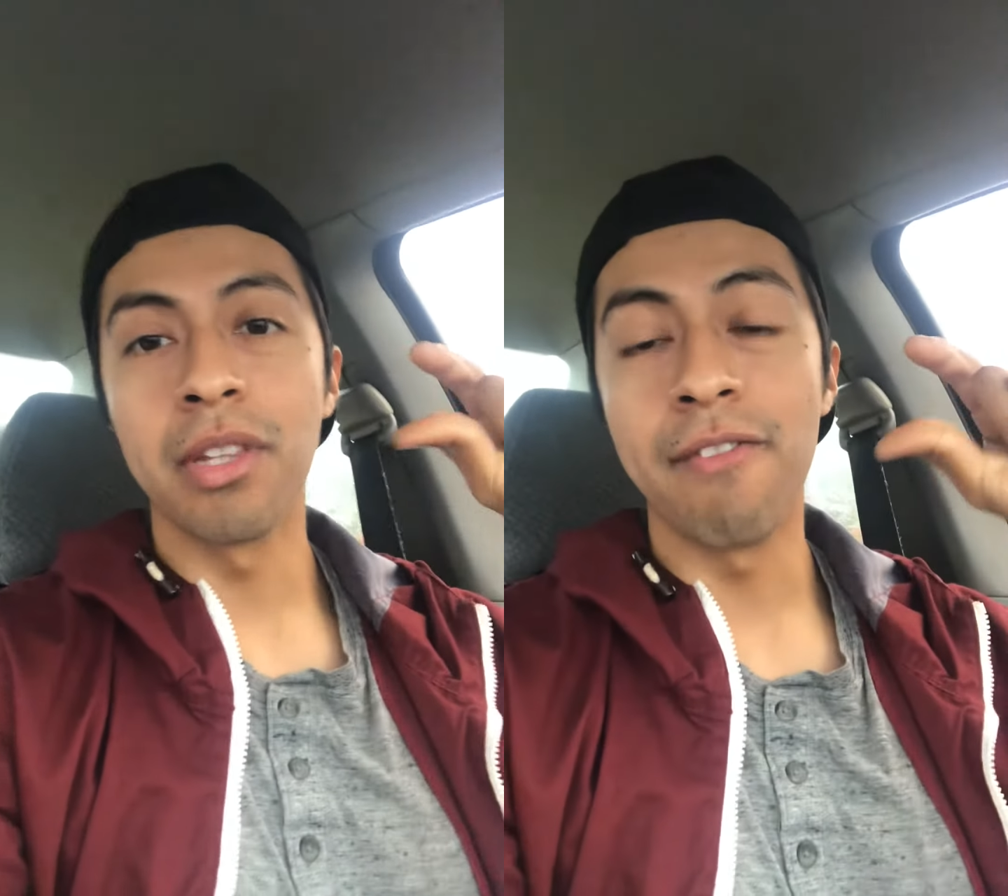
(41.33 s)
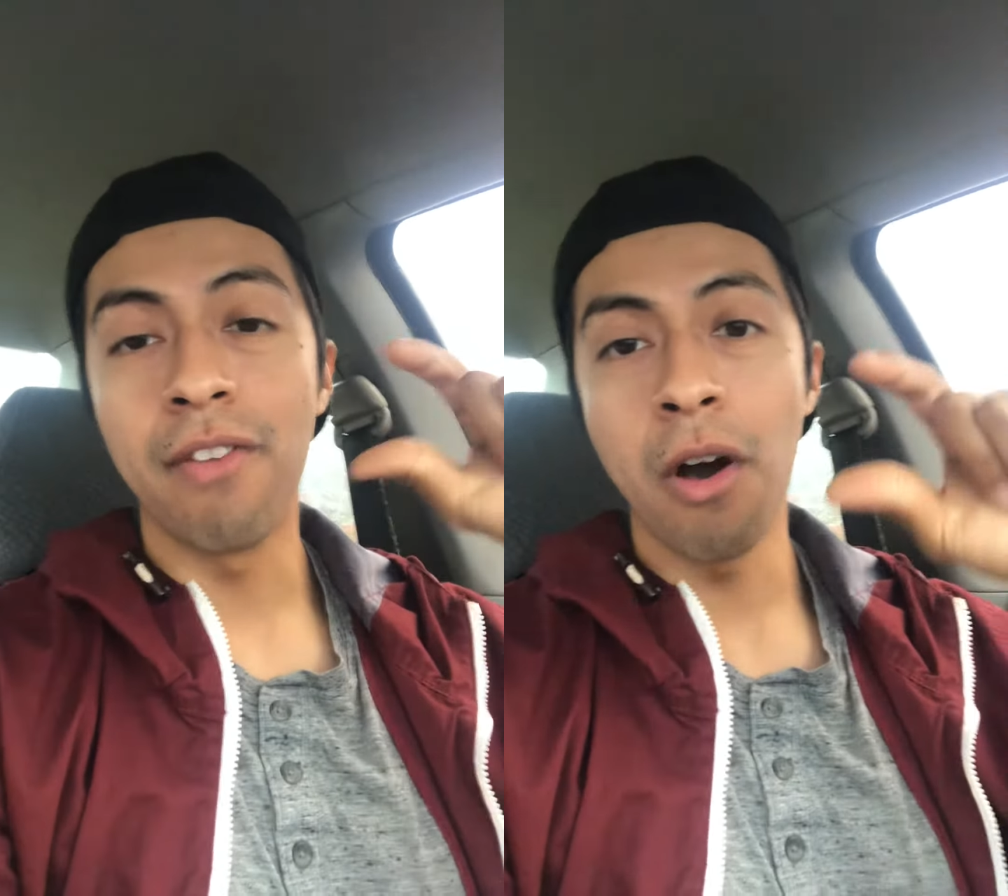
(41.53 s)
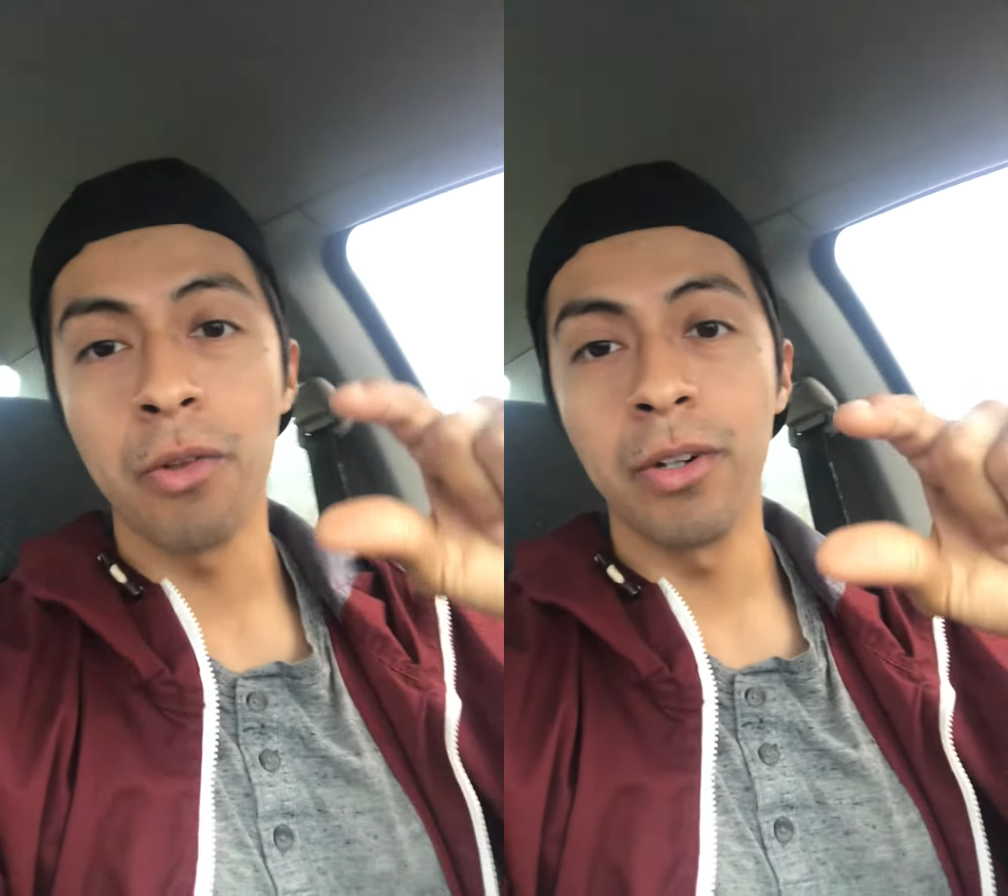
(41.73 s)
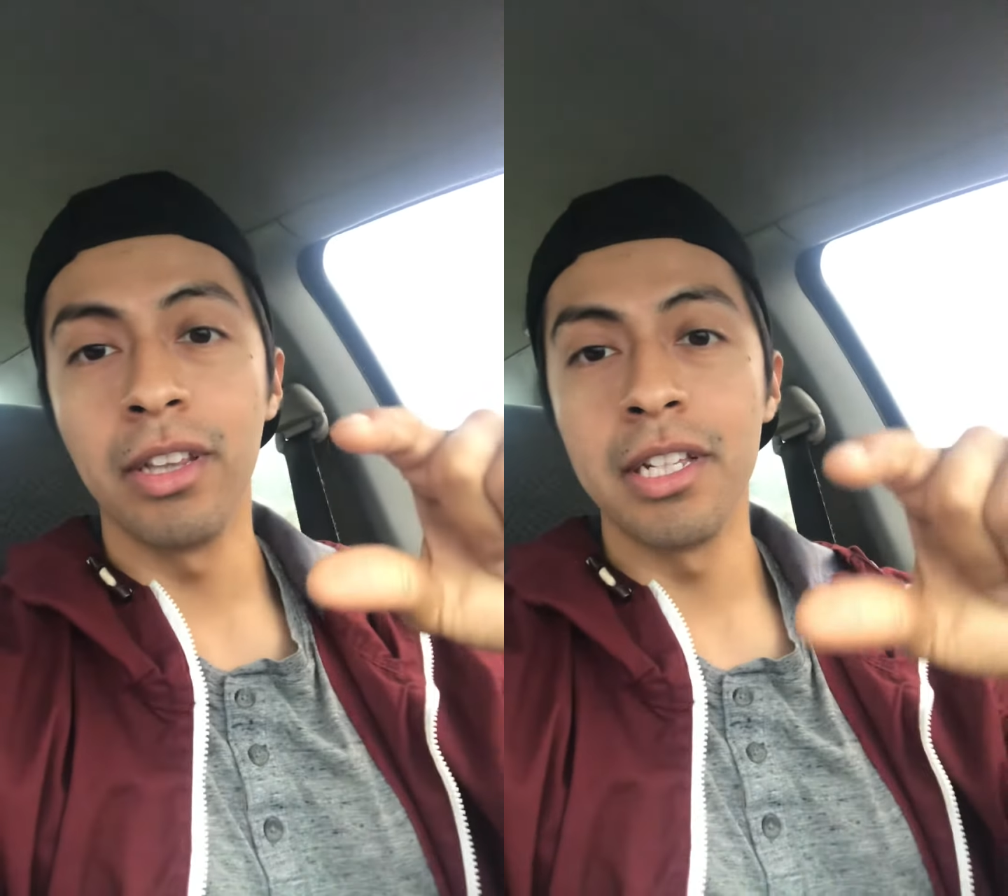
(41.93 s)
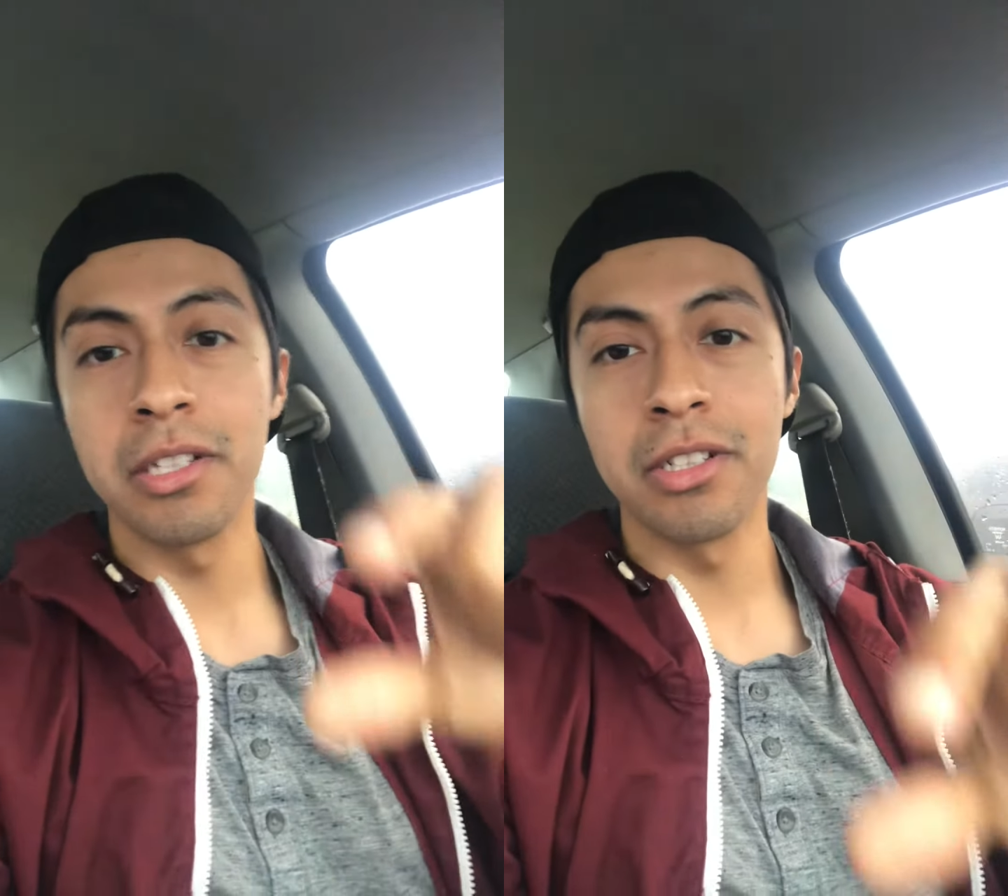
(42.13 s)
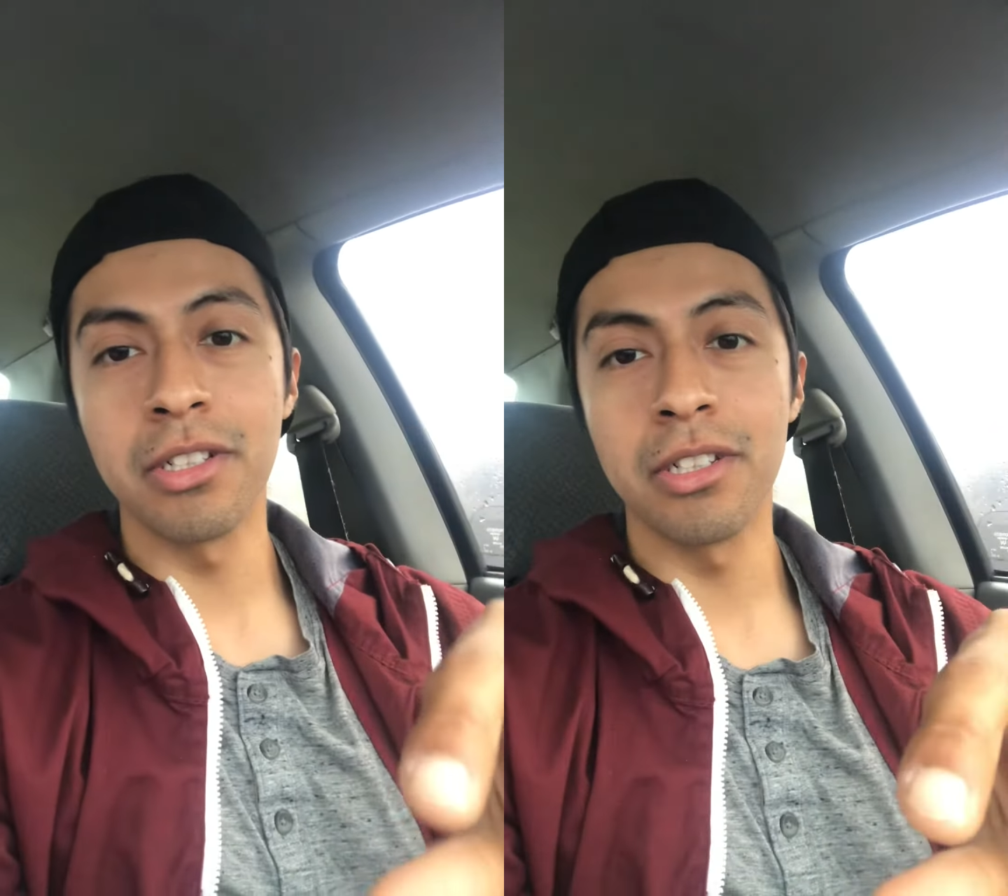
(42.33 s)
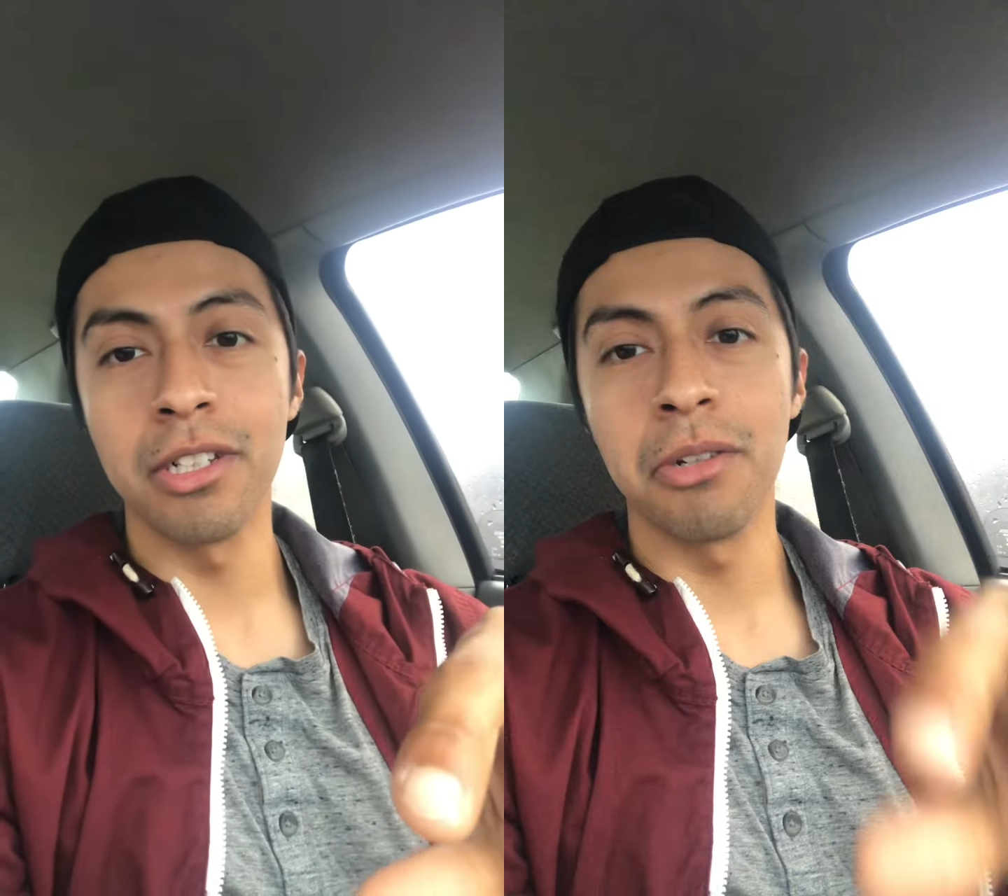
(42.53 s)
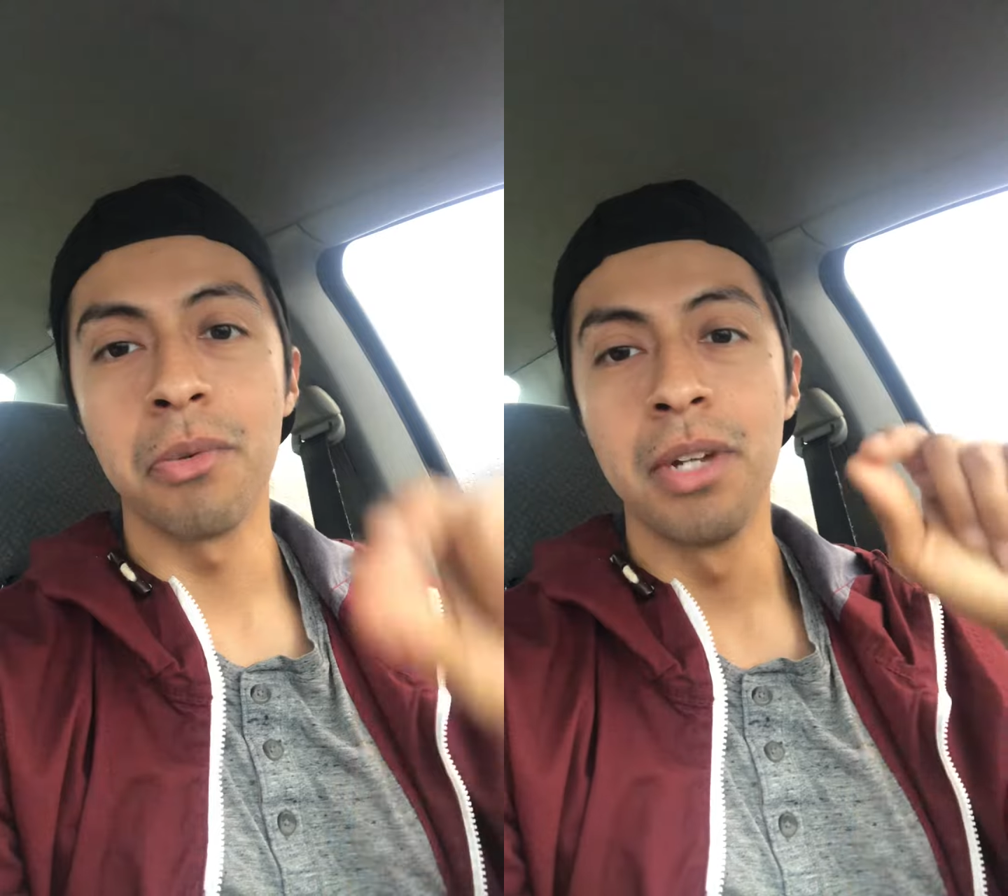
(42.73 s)
The Father listens to
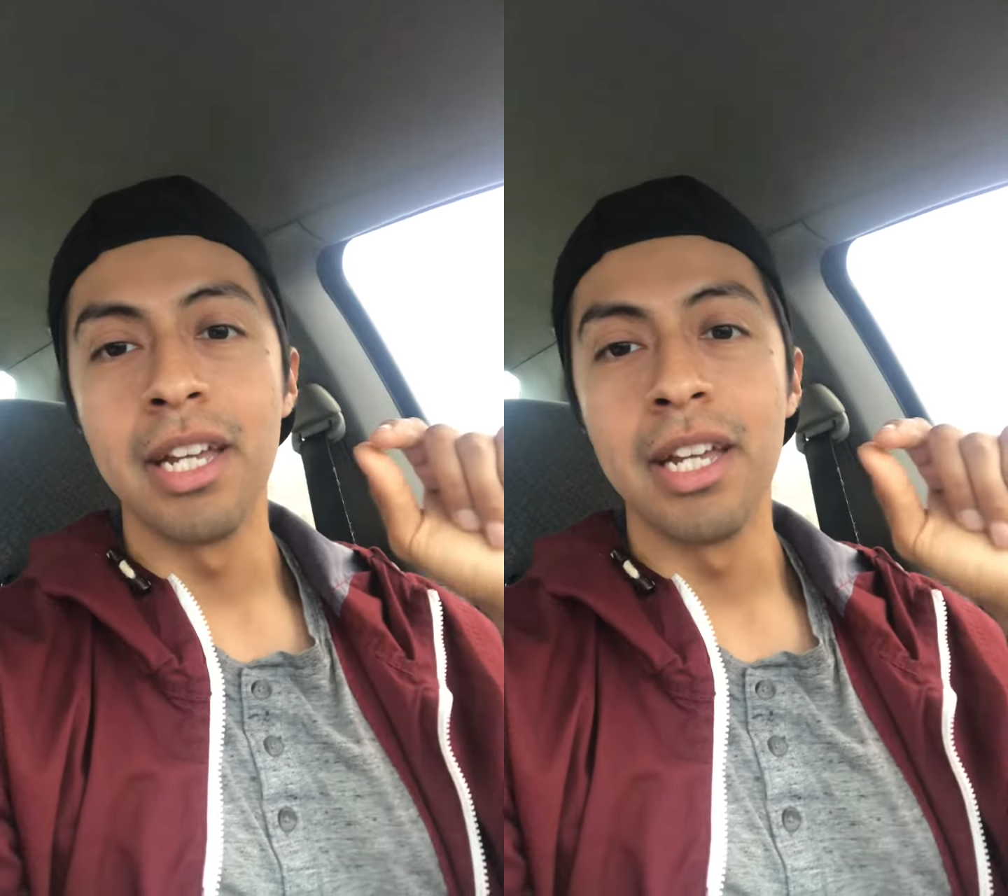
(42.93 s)
you.